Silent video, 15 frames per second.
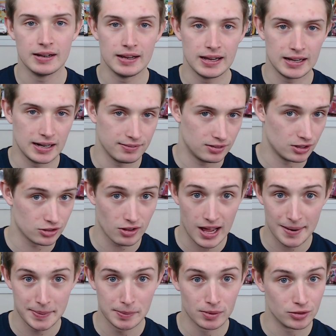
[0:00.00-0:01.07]
And if there's a lot
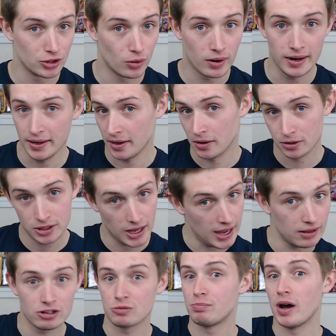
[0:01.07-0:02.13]
of people doing it, okay,
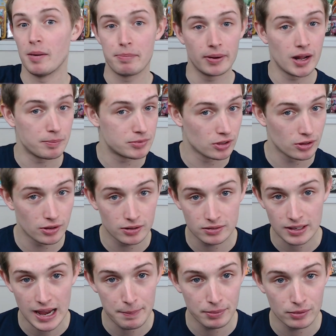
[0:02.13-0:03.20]
let's bump it up to the
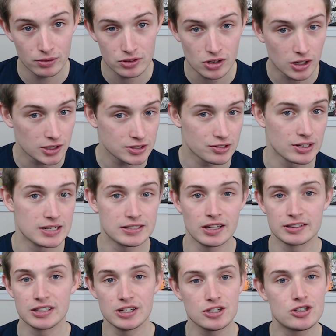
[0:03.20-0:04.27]
top of the results list. Like,
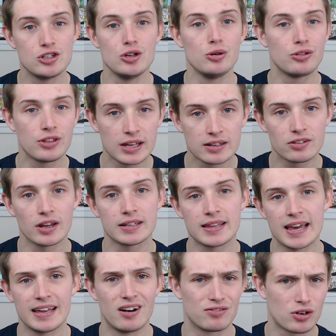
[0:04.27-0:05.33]
they just do things like that.
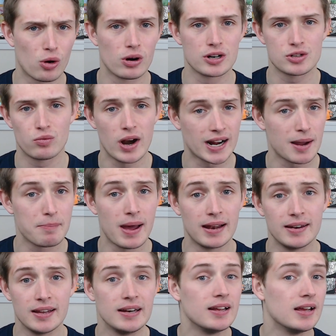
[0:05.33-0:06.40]
And of course, recommended,